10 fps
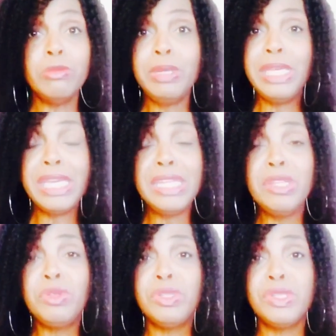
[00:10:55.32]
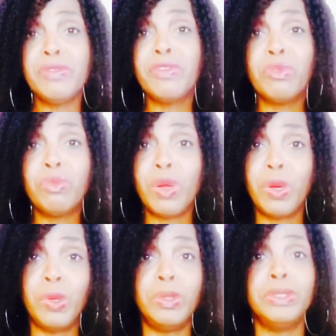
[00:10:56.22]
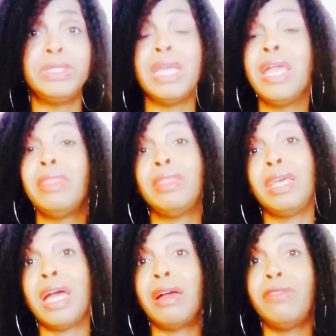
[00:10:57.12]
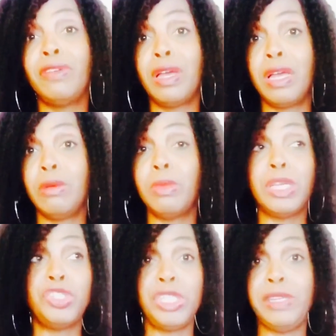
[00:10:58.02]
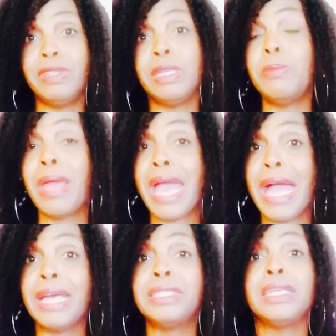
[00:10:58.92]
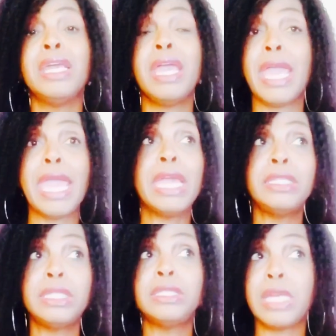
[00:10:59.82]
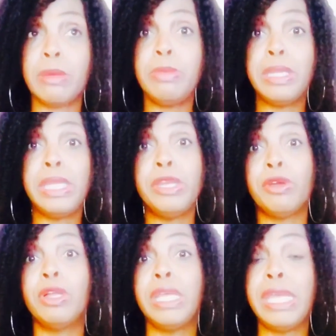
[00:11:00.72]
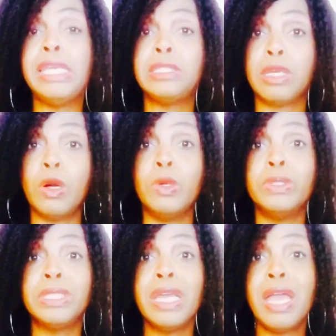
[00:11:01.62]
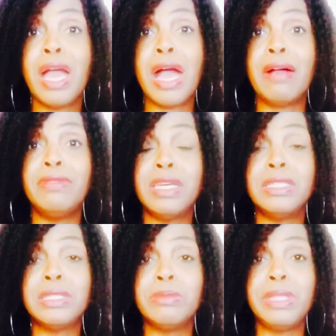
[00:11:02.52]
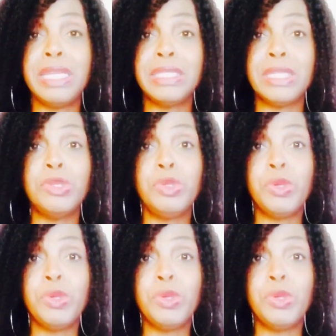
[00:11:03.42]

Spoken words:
be getting different roles that I've achieved in the past. And since I've been here on the East Coast, I've done some things in New